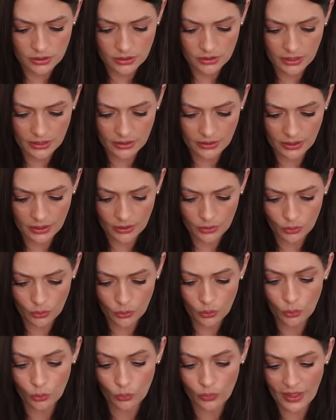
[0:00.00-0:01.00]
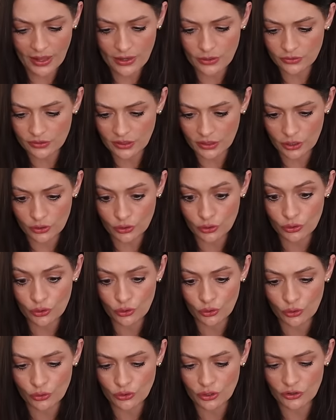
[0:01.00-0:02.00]
There you go. Oh, that looks like a
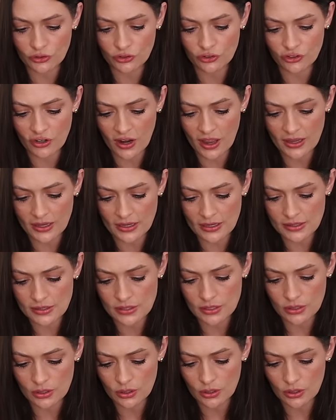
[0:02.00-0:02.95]
good shade.